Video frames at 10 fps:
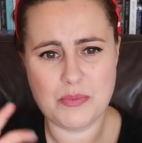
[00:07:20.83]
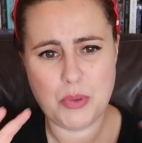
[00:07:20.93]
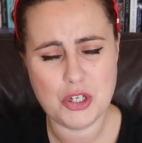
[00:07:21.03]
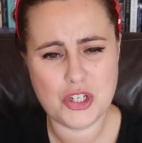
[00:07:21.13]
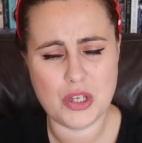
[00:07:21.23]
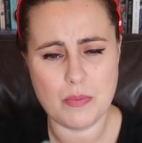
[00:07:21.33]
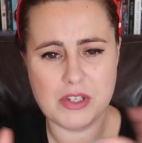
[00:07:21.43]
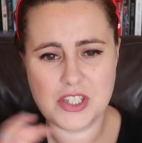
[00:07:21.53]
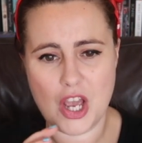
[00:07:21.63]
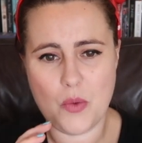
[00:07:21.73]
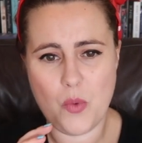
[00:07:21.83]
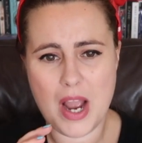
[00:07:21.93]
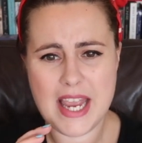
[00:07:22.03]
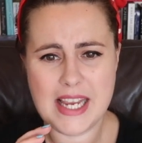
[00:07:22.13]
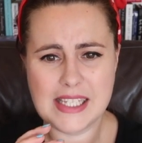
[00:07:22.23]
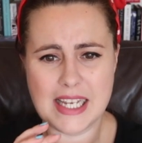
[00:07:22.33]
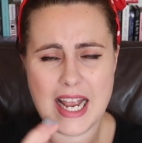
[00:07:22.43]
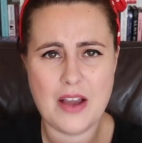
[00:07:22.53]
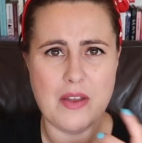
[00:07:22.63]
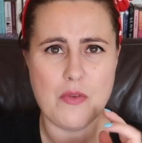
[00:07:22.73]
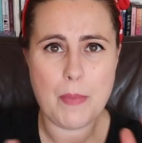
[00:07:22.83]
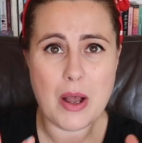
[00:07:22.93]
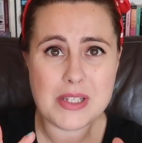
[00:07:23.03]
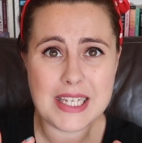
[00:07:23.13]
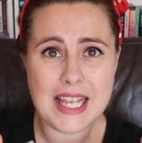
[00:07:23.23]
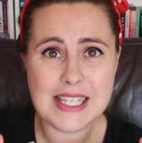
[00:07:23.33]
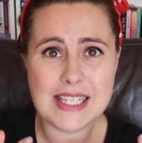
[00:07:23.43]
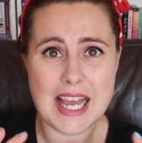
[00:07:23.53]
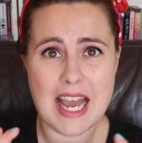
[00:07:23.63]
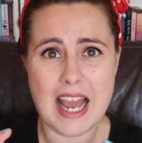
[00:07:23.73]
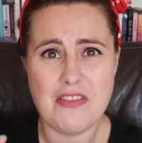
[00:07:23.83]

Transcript: pushed them in certain ways, and how they rebelled against that.